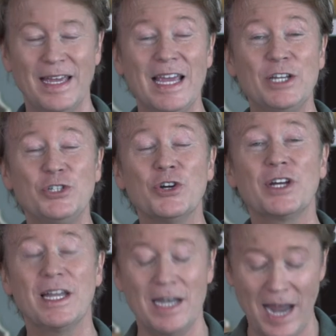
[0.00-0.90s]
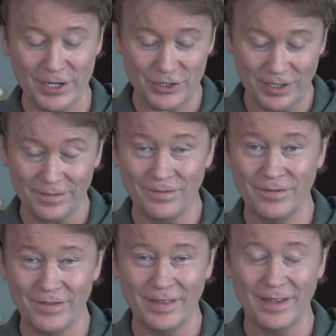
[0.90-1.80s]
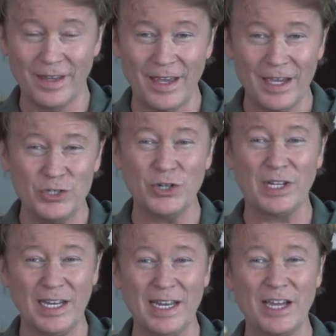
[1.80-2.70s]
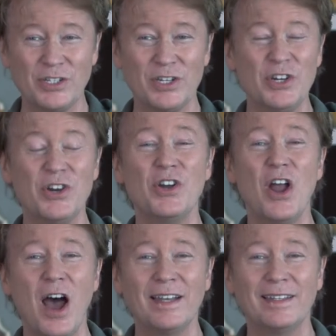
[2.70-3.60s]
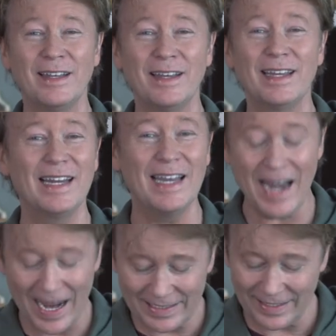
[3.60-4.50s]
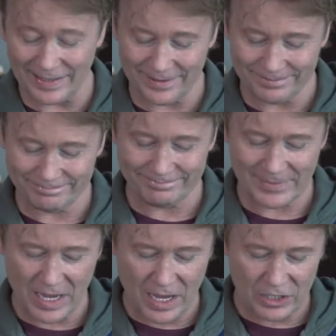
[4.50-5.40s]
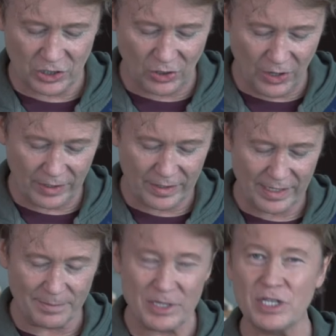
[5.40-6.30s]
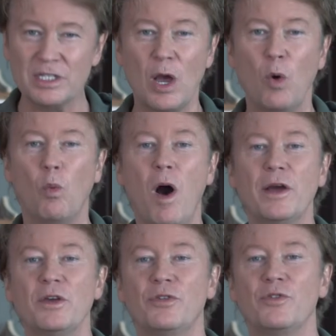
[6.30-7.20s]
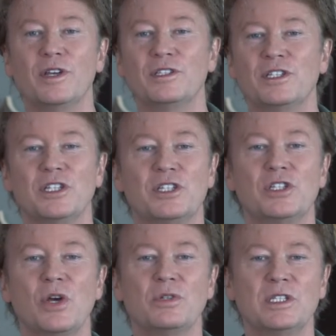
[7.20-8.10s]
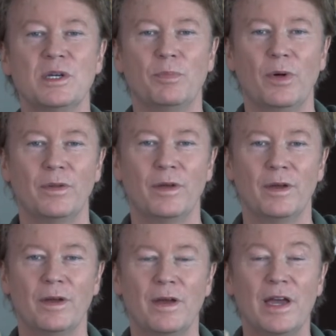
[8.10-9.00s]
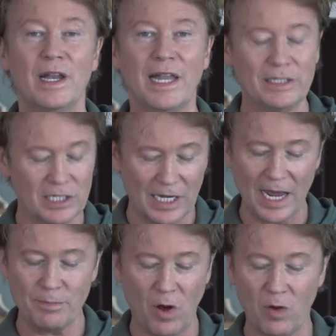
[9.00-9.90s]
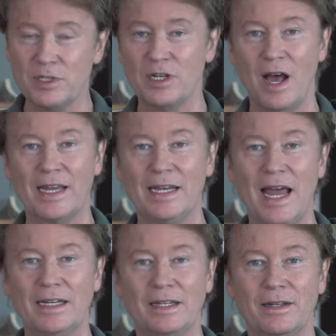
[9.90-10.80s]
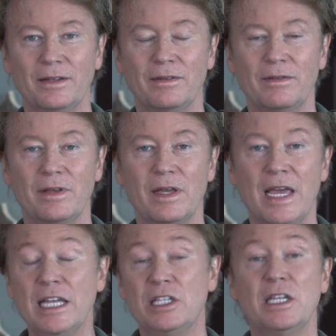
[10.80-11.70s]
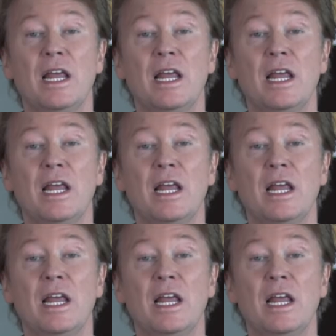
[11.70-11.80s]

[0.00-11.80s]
It's your connection. It's your connection. You're not connected. So look, let me just walk you through this. This is so simple. Like this light bulb is not connected. It's